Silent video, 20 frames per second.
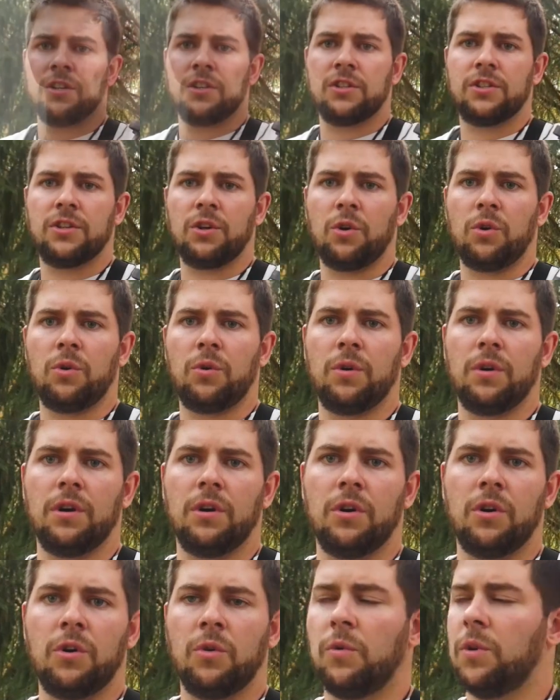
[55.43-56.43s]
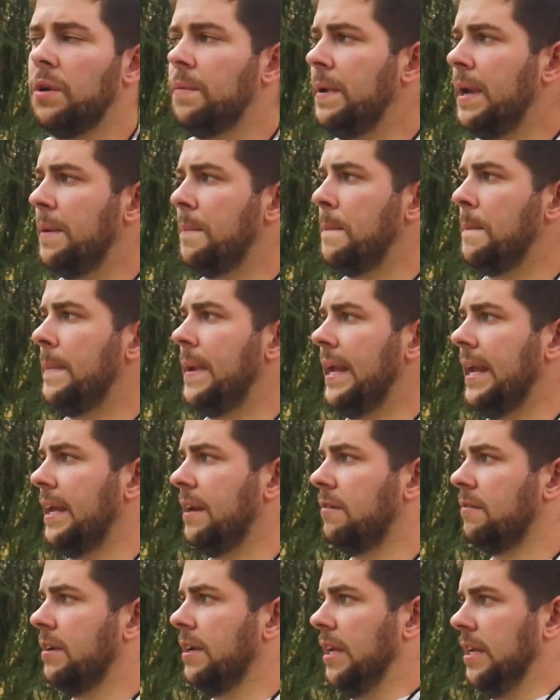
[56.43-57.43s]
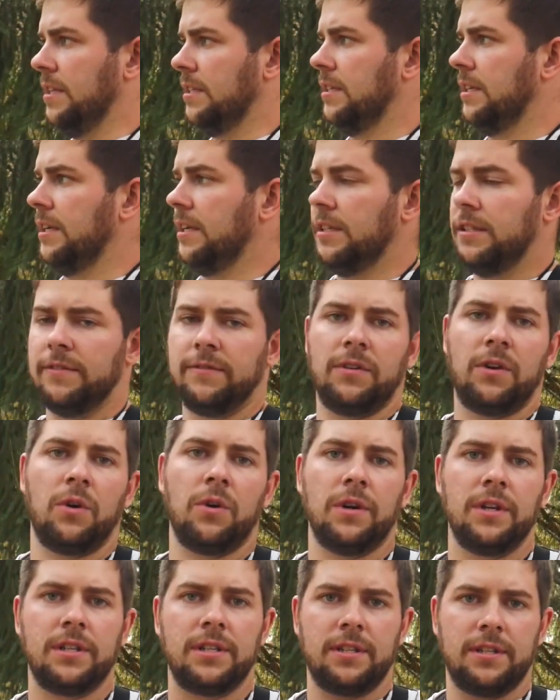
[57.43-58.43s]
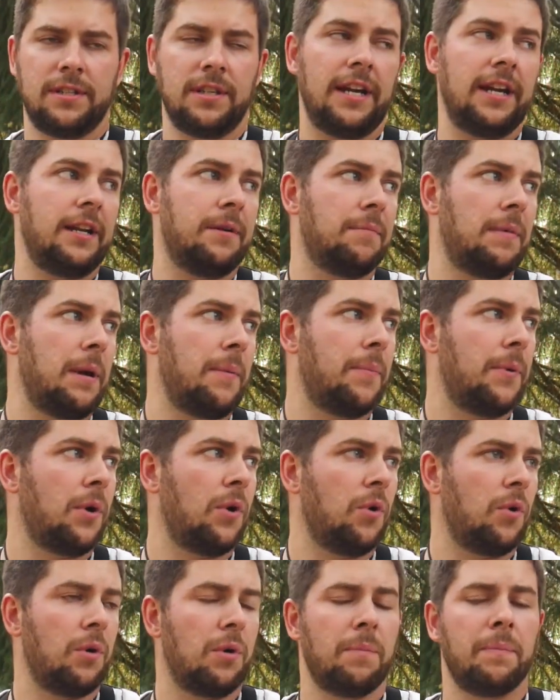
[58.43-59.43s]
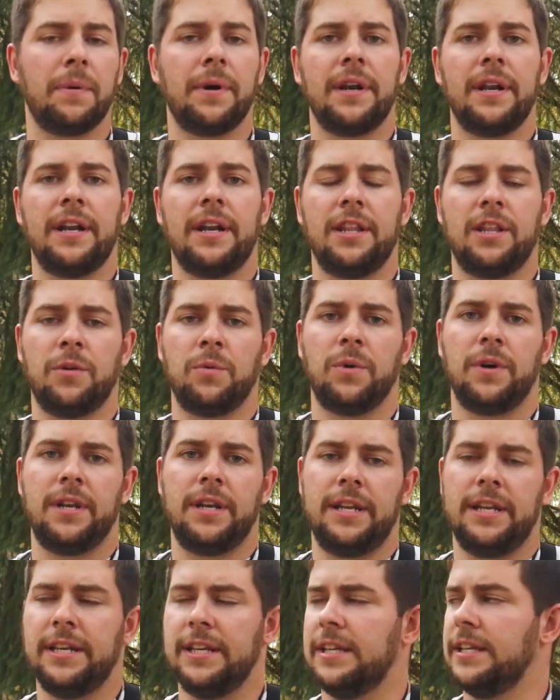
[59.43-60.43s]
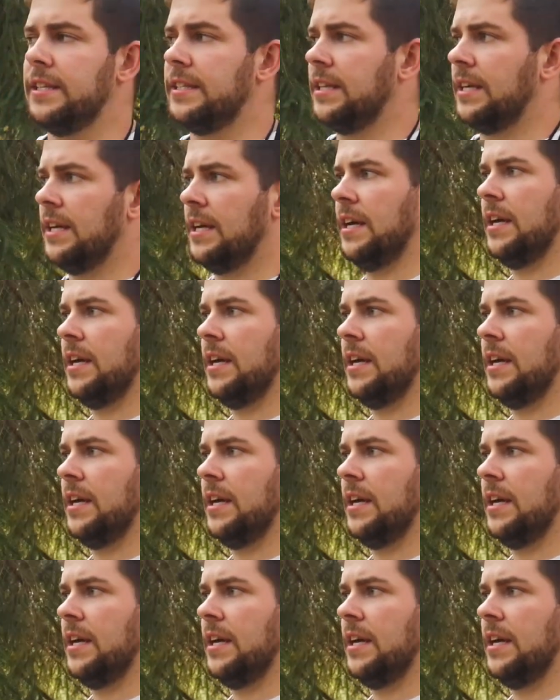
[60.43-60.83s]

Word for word: So one of my main reasonings, of course, sighting my bow, but another one is